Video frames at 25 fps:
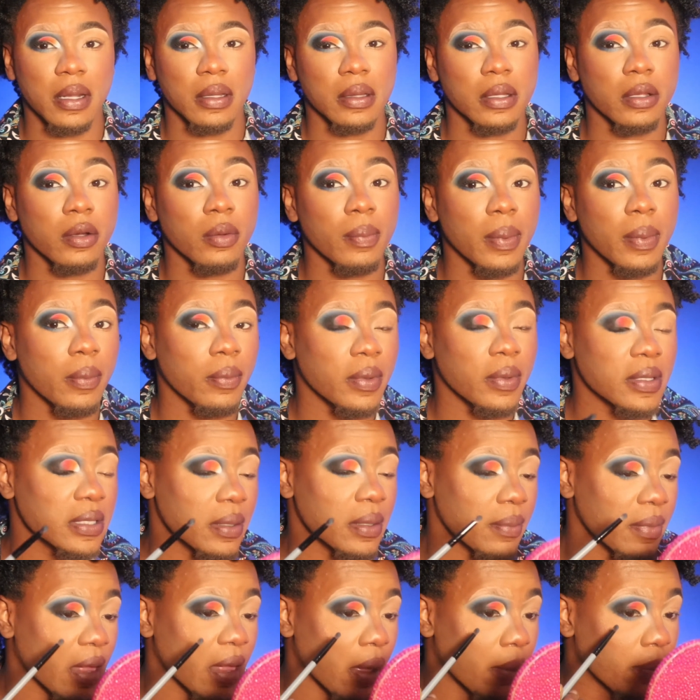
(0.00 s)
a little bit with
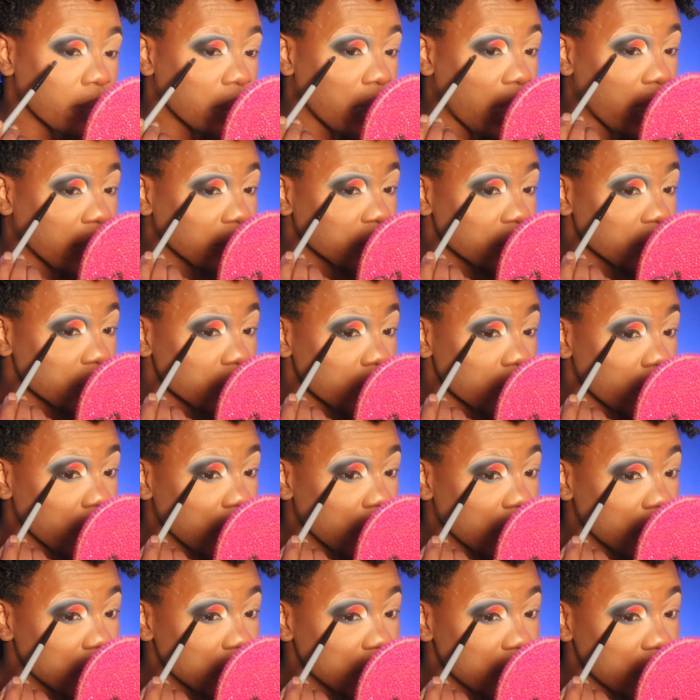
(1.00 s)
some of that black just so we
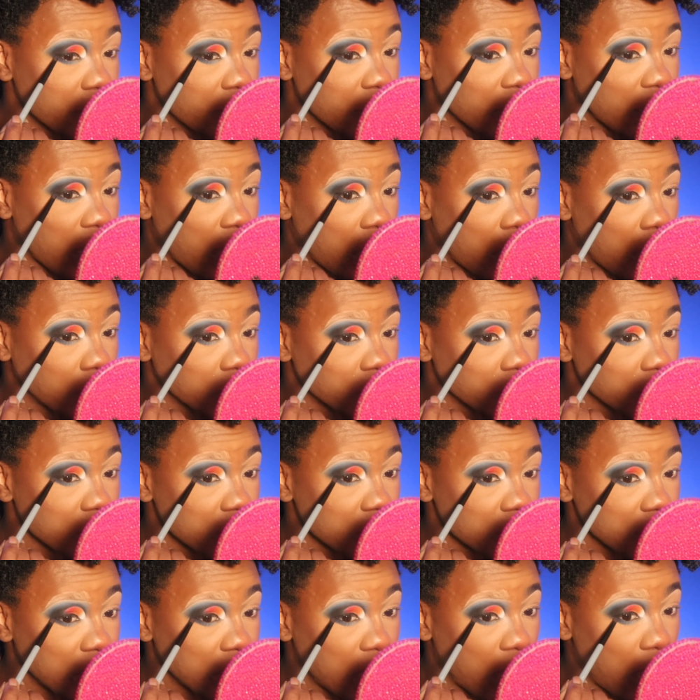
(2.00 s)
can deepen out
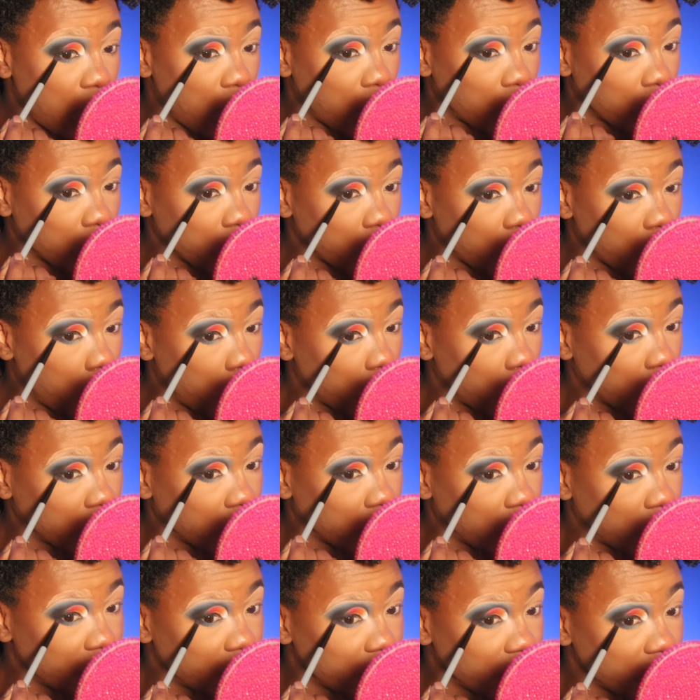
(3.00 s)
just the outer
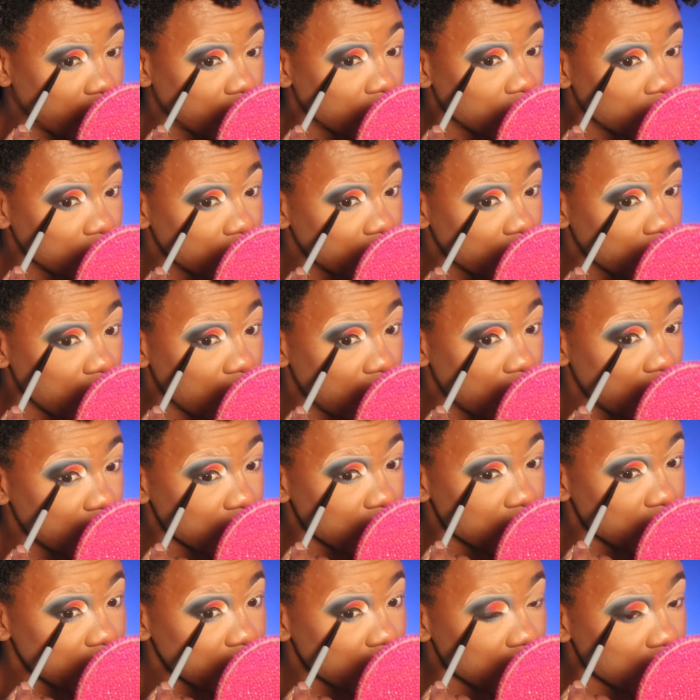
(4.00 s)
corner of this
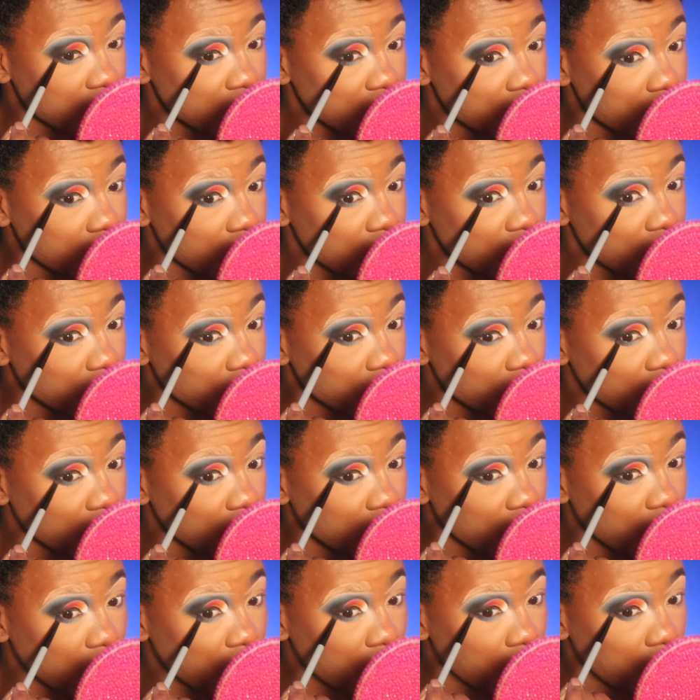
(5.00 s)
just a
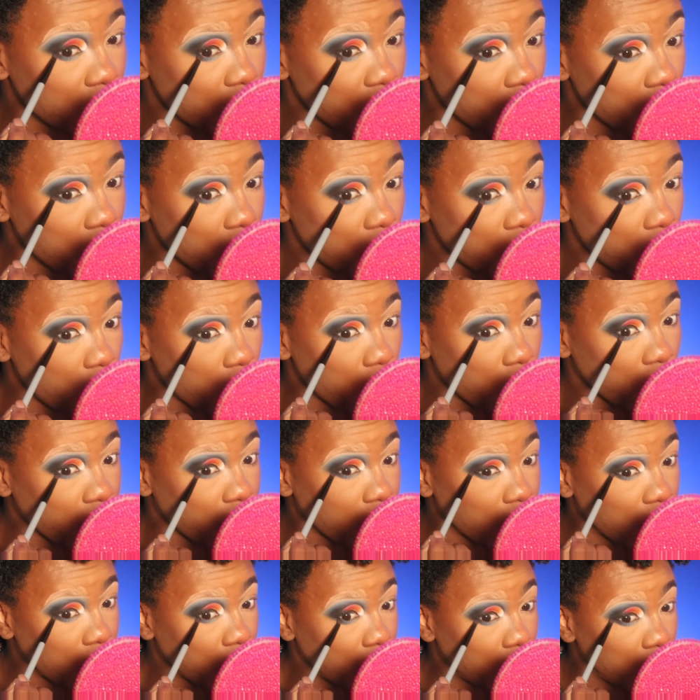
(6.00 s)
smidgen
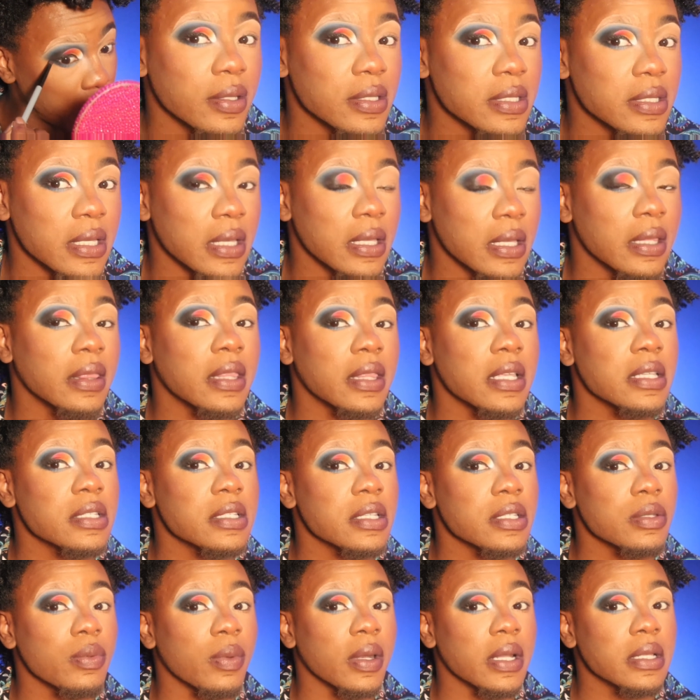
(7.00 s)
more. You can see
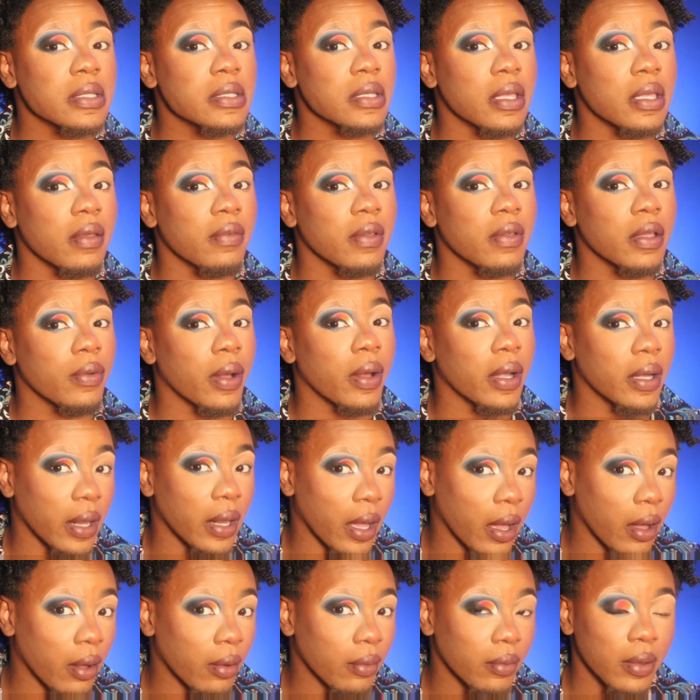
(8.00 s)
this is what it's giving right
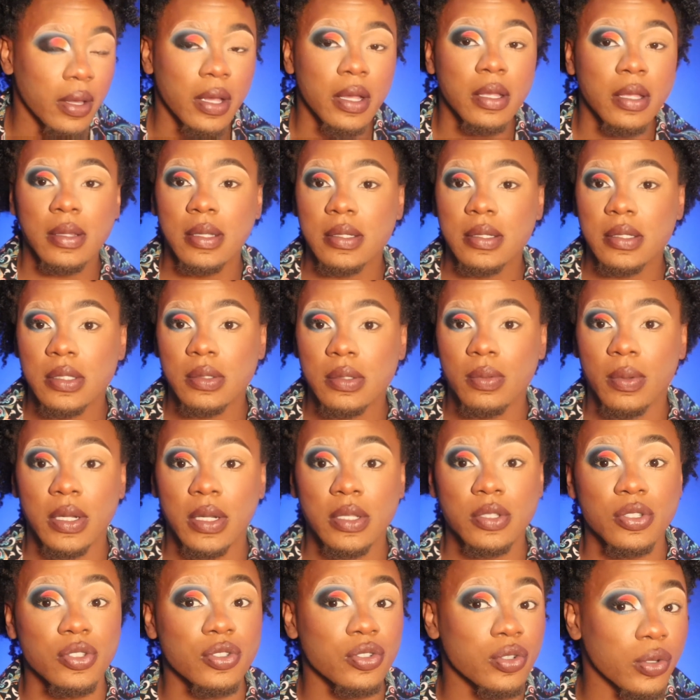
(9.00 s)
now. This is
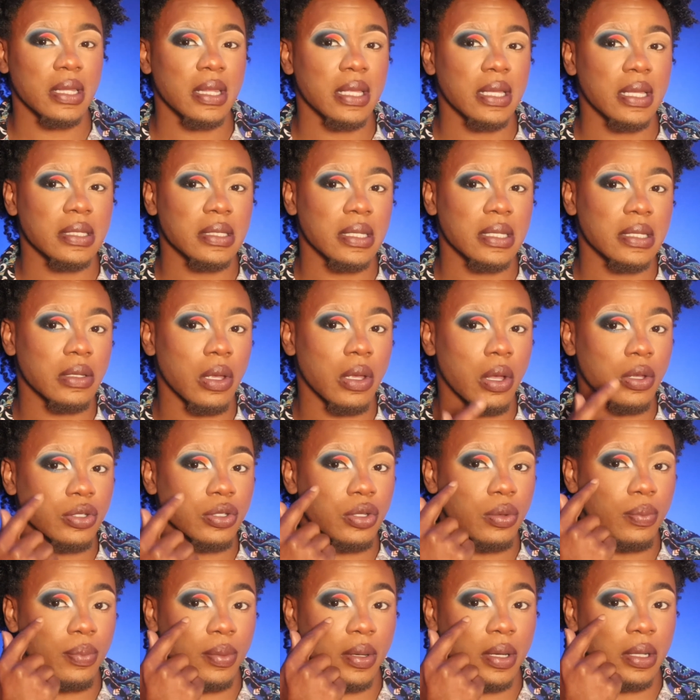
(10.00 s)
what it's doing. This is
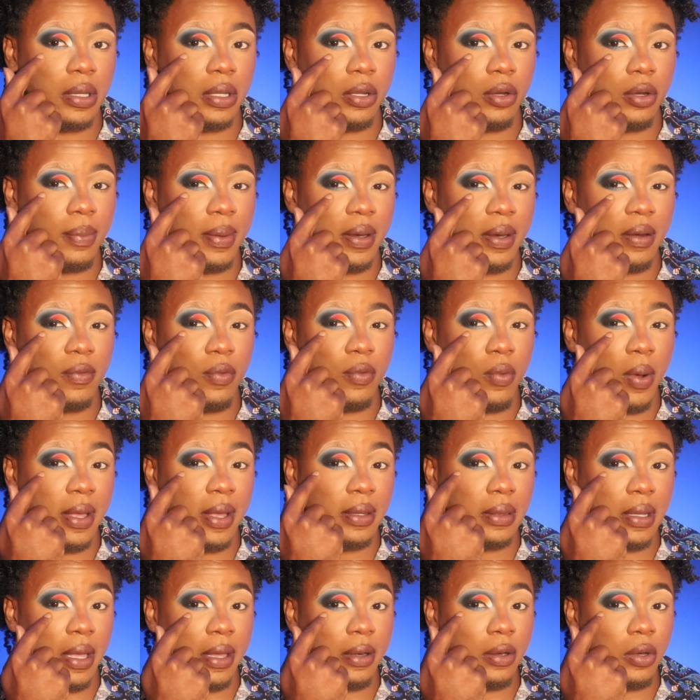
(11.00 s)
also put a little bit of
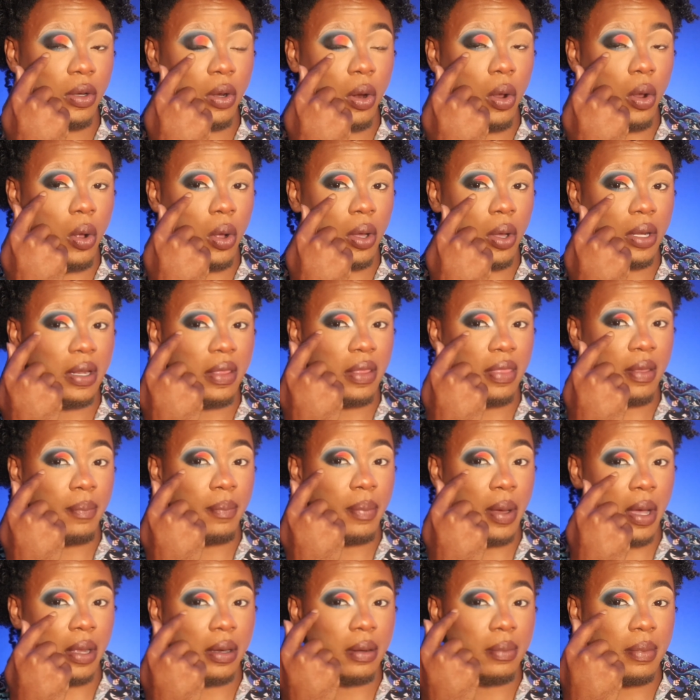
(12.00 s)
white liner on the
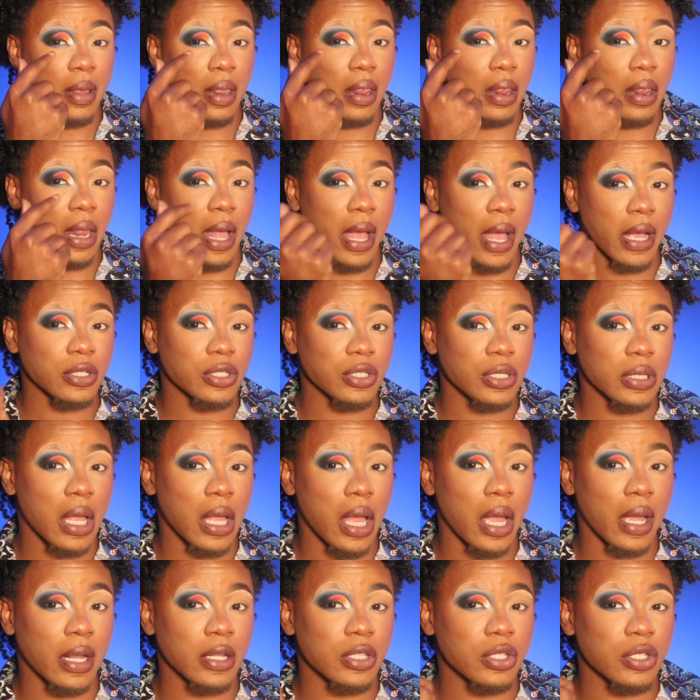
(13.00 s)
bottom lash
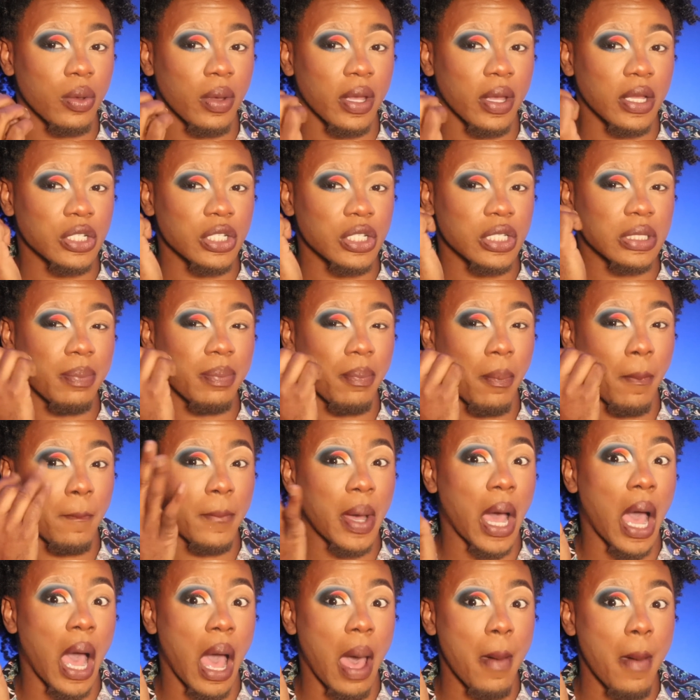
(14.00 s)
line so it could just
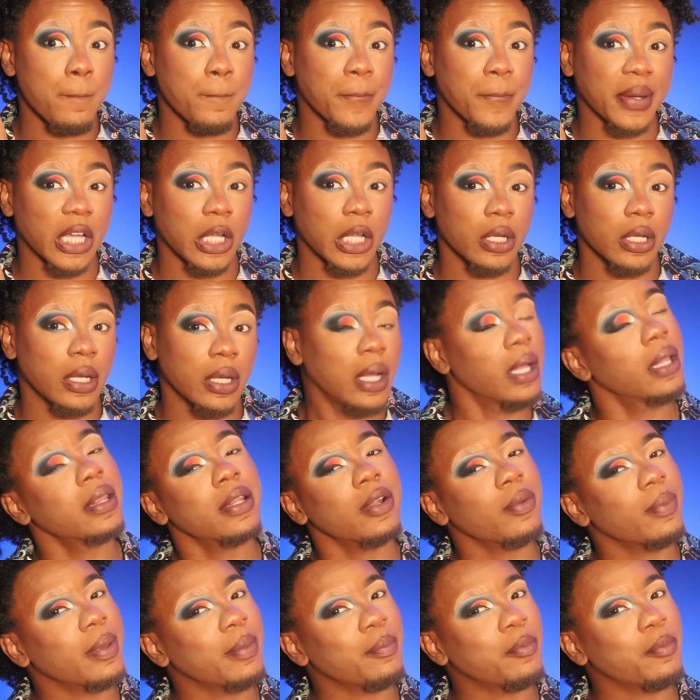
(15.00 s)
pop a
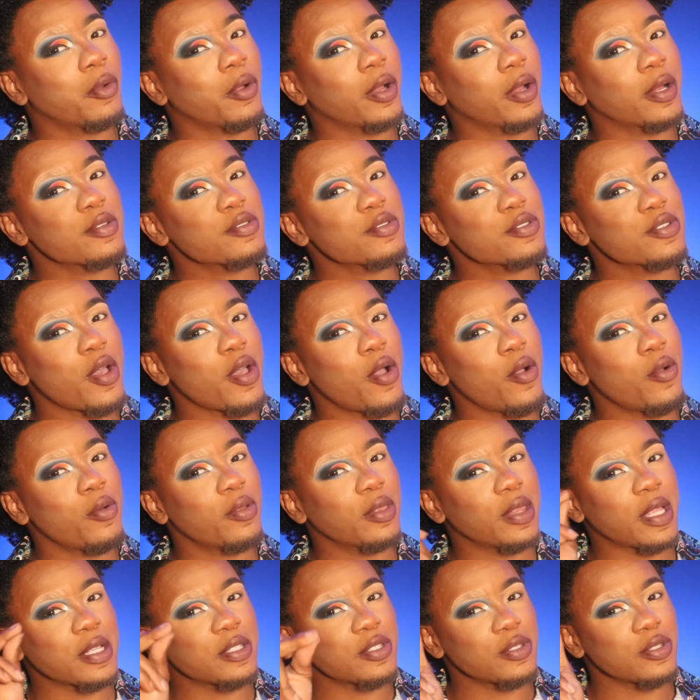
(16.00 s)
little bit more. So
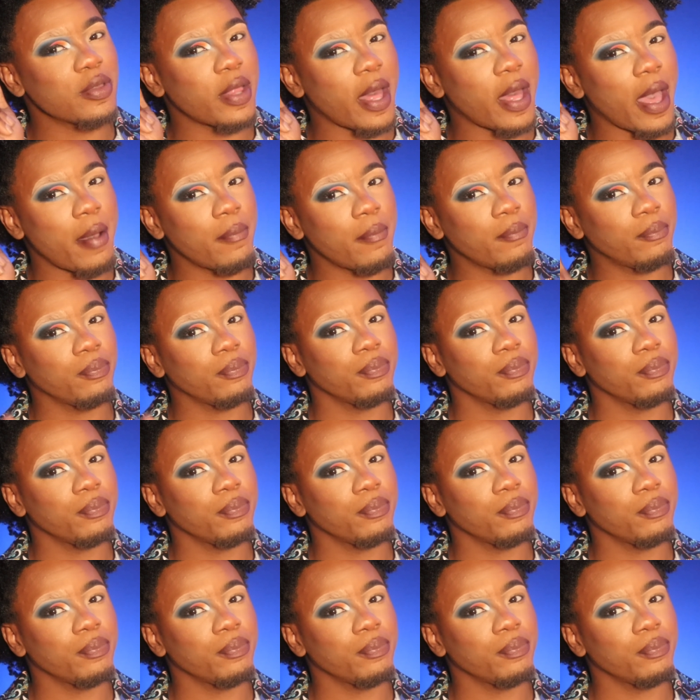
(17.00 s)
let's do that.